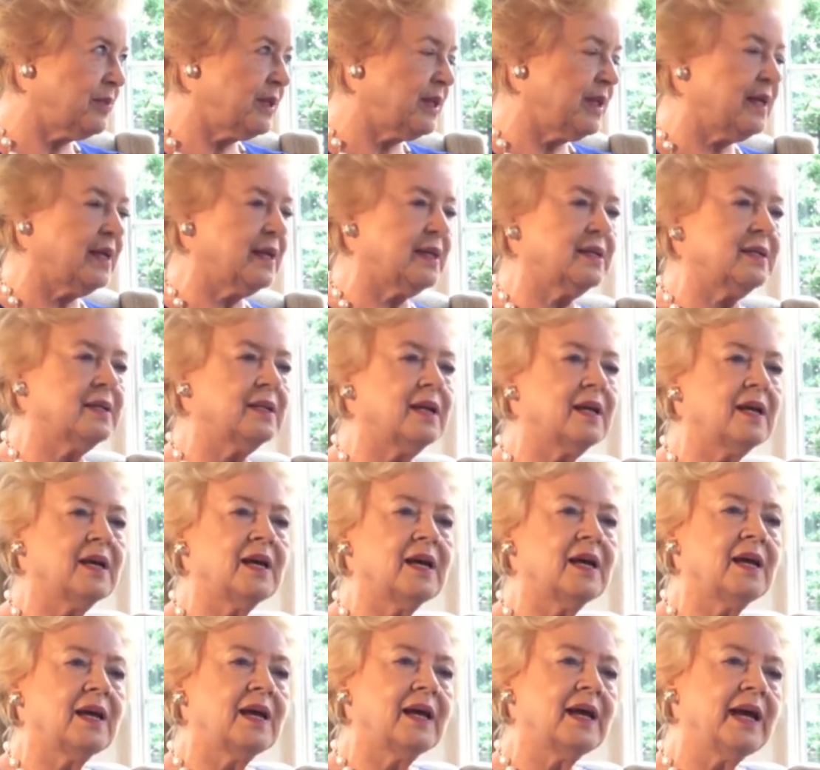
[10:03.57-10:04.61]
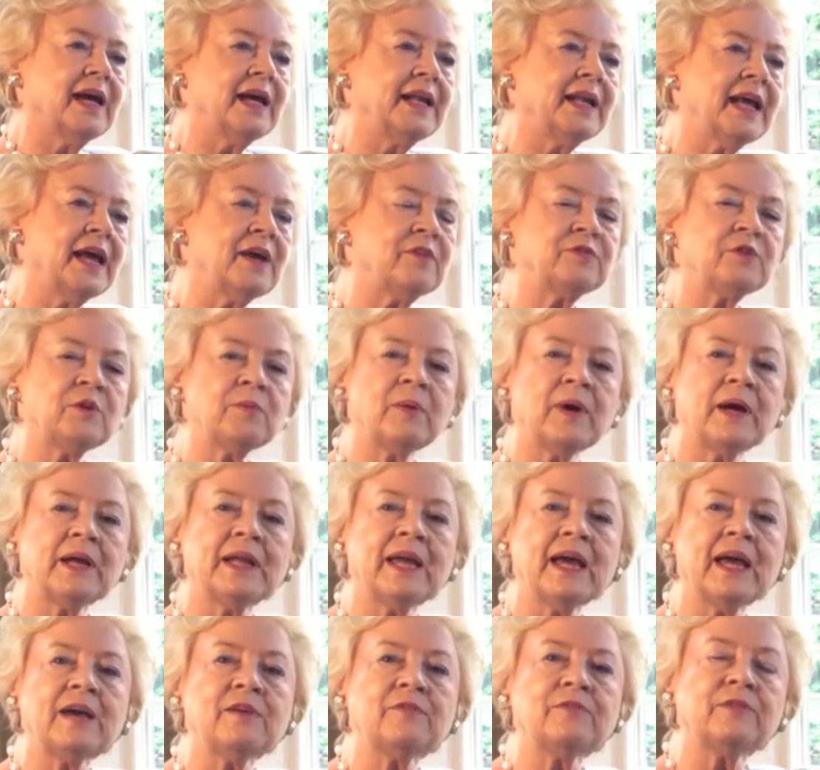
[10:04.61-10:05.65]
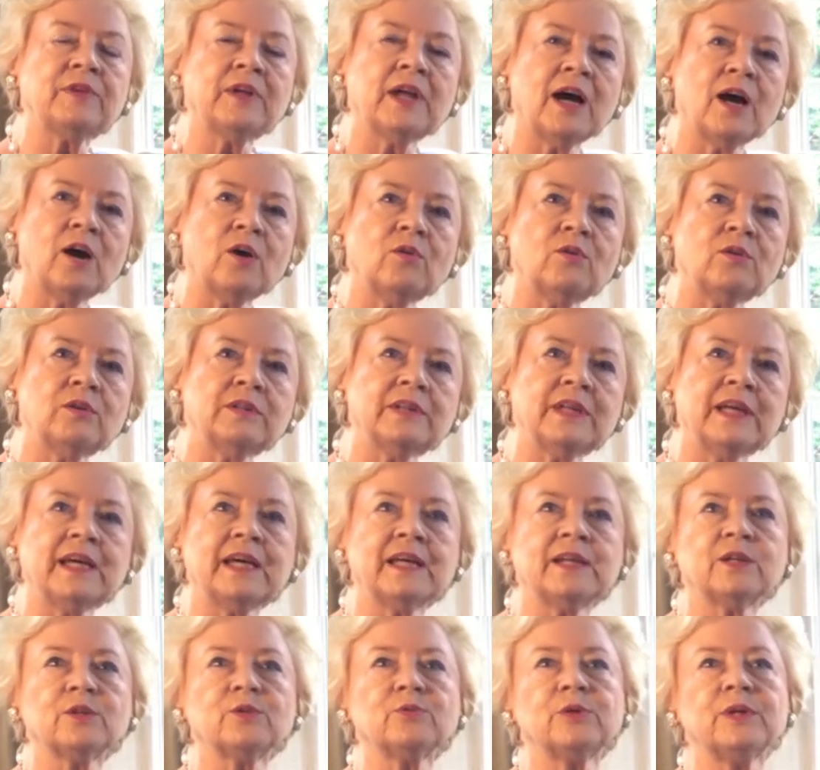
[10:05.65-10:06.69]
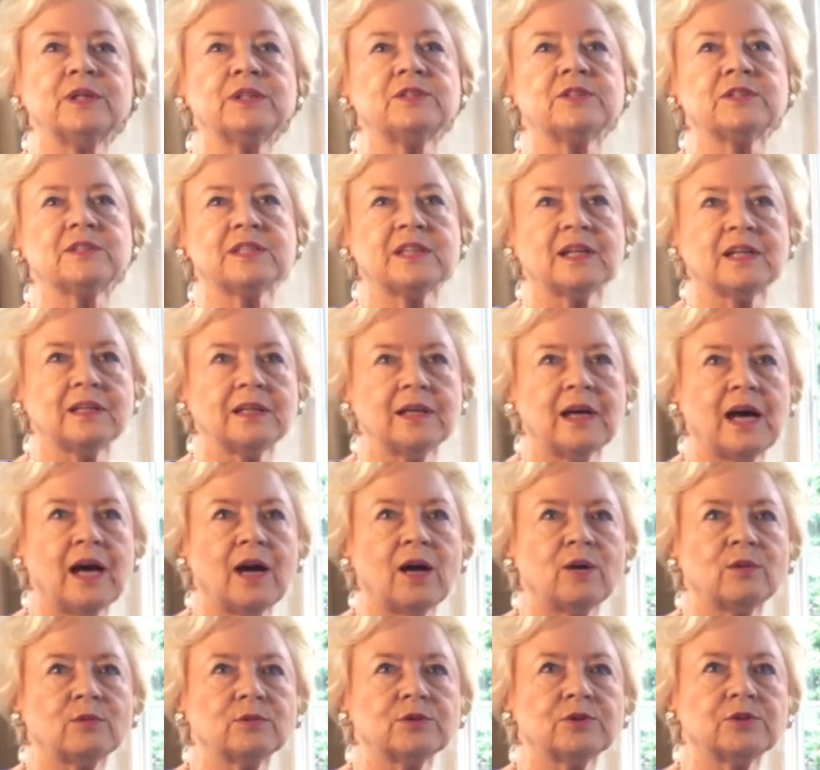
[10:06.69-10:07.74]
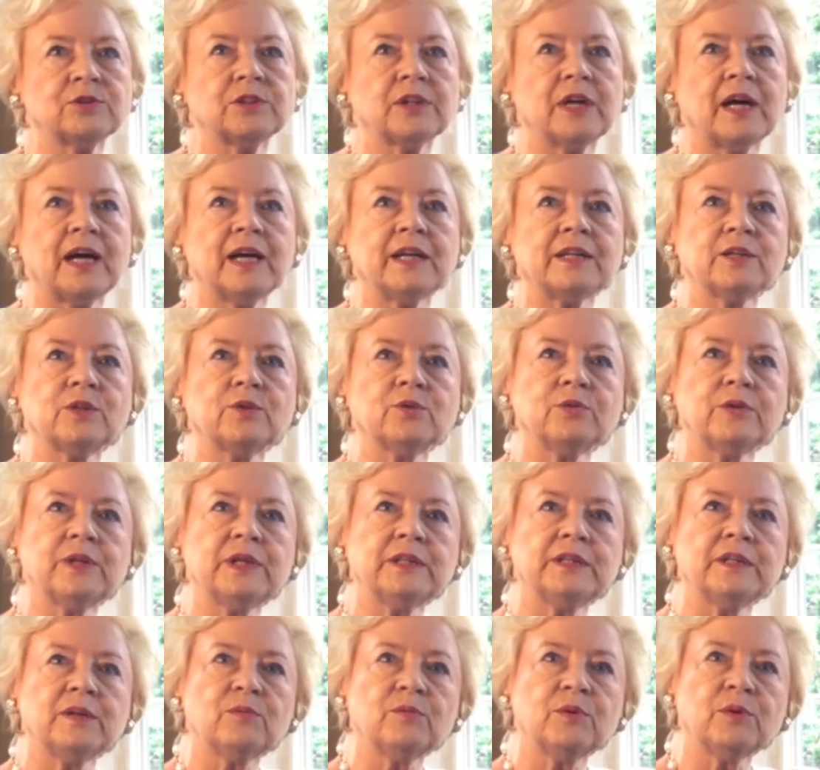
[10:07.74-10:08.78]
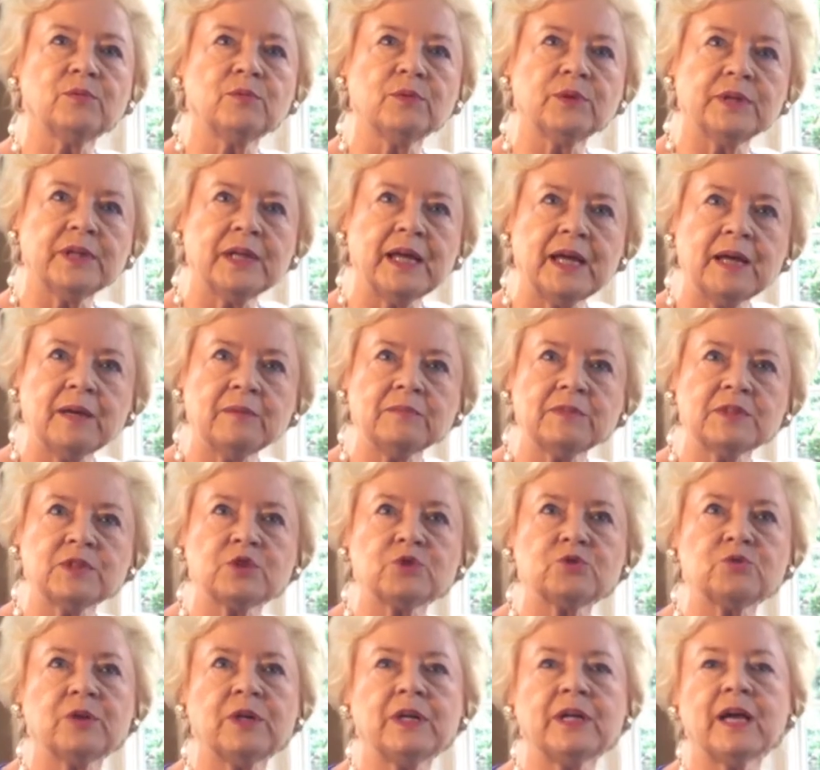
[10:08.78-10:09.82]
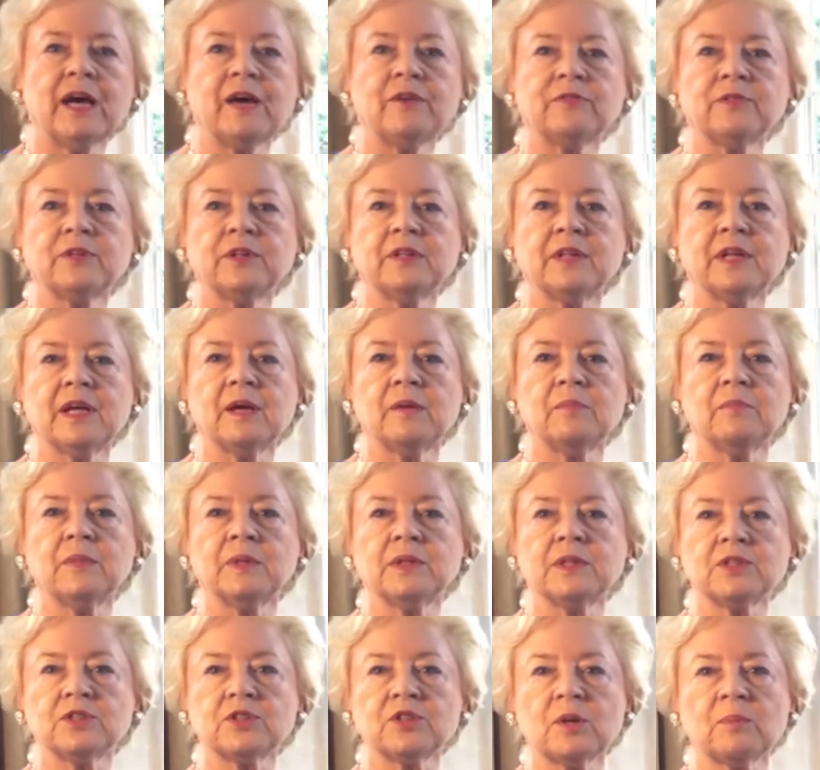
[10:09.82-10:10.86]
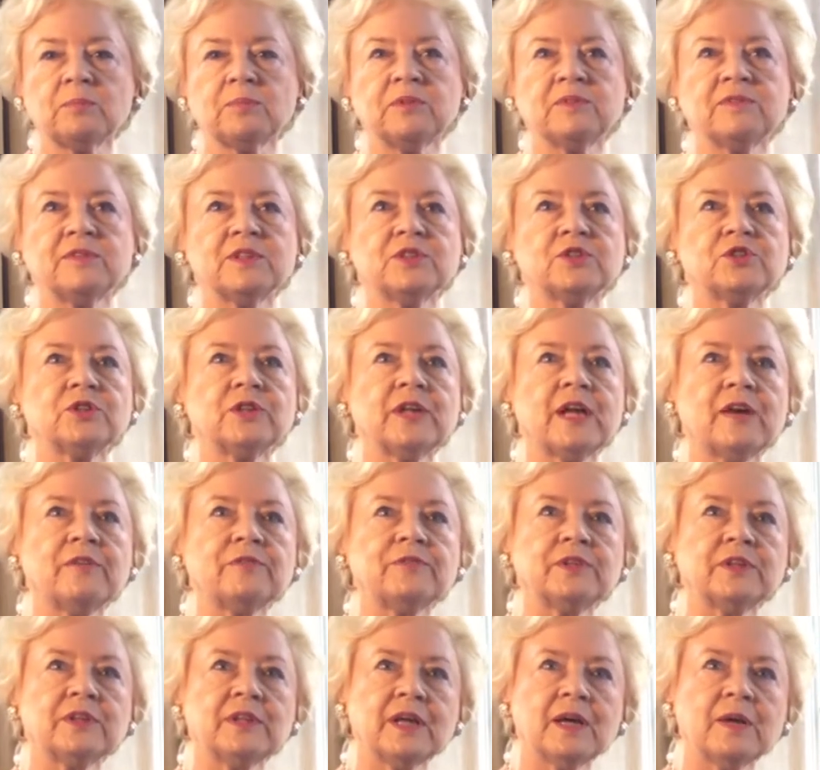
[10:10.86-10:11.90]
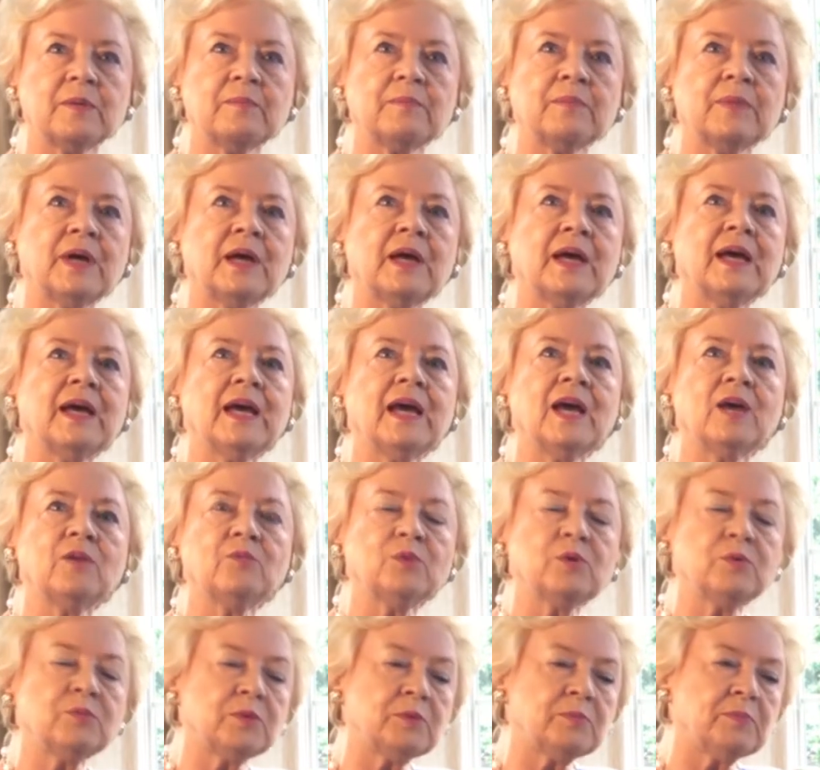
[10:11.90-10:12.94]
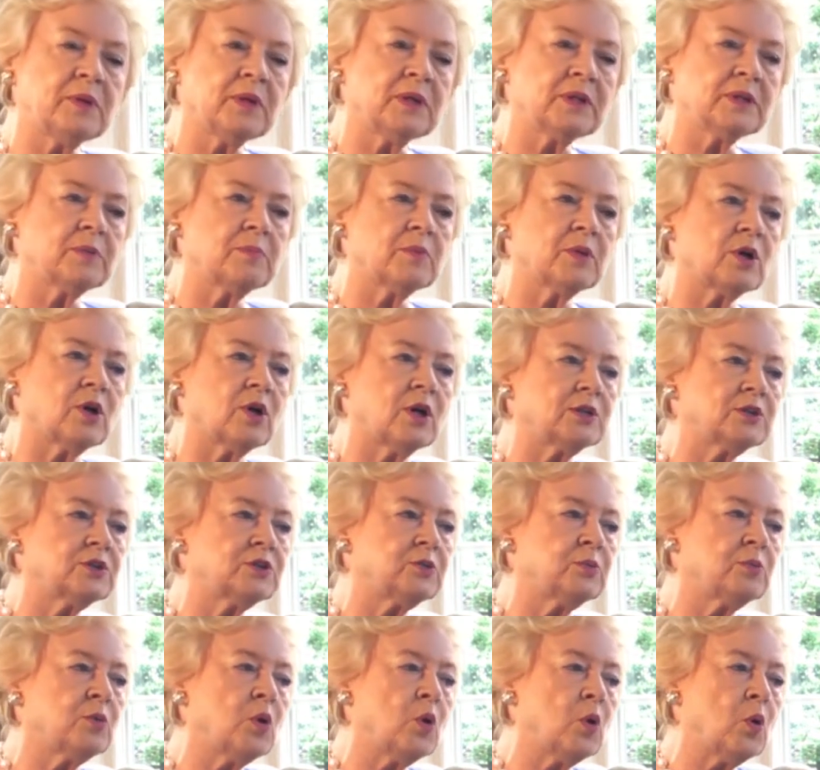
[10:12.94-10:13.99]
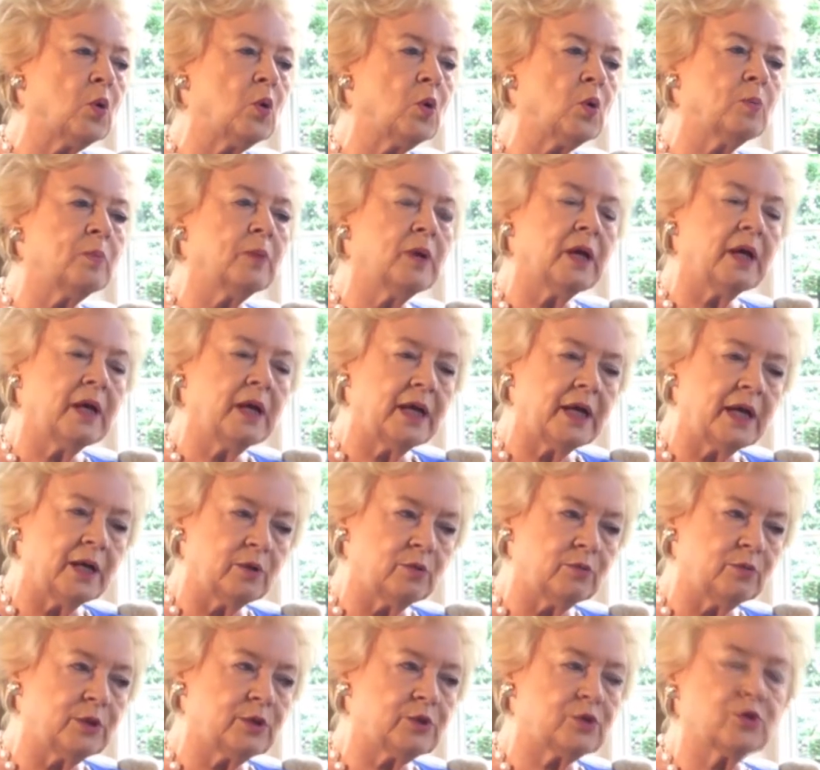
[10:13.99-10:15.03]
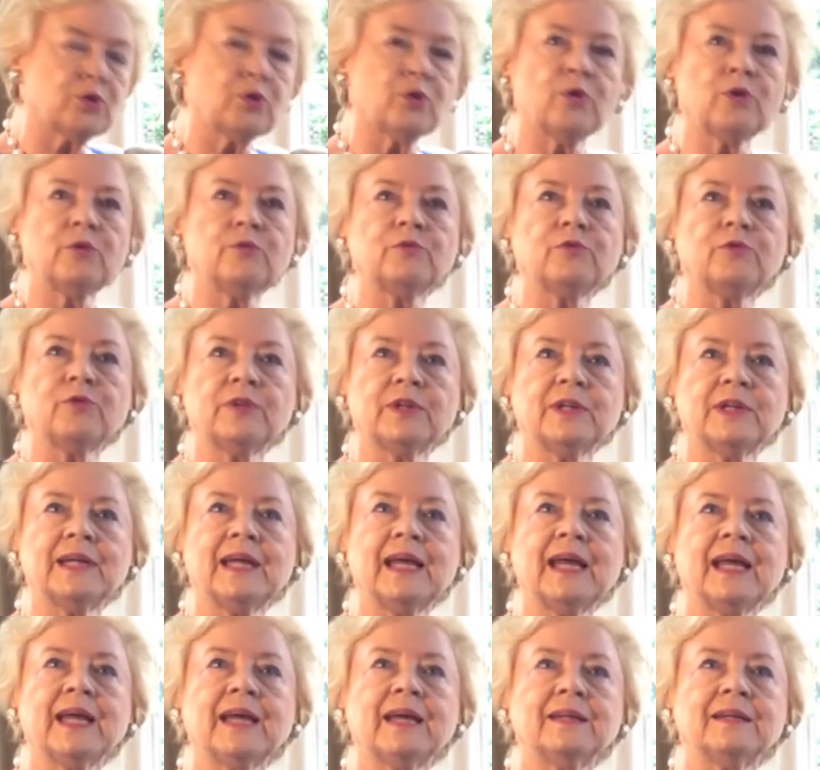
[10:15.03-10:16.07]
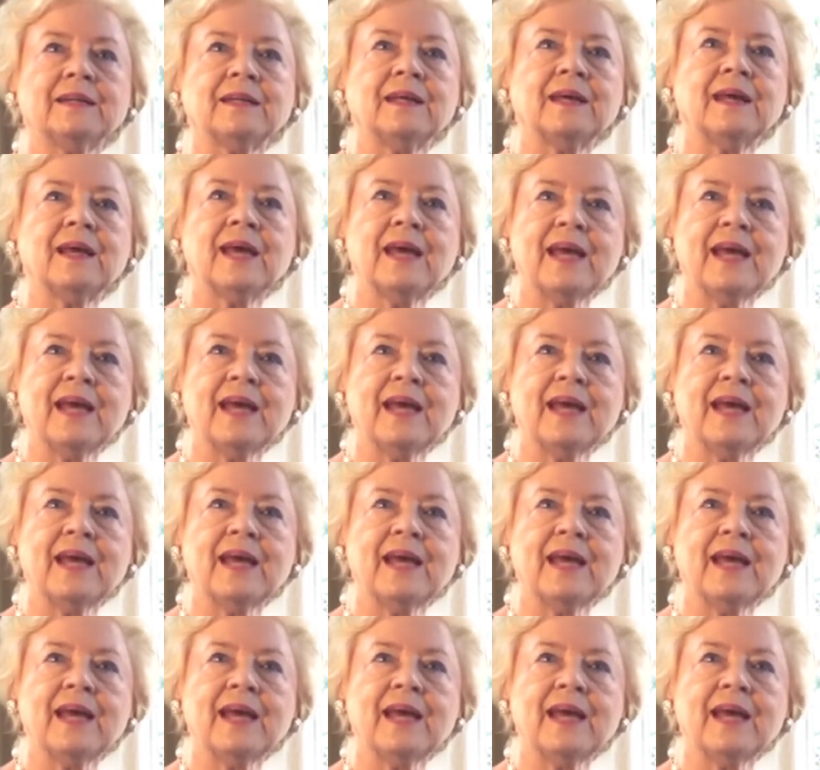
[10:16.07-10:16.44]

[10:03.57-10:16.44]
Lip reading: me in. And after about half an hour, they had agreed to sell the house. I had agreed that we would name the street after them and the subdivision after them, and we would build them a custom home in return for the land.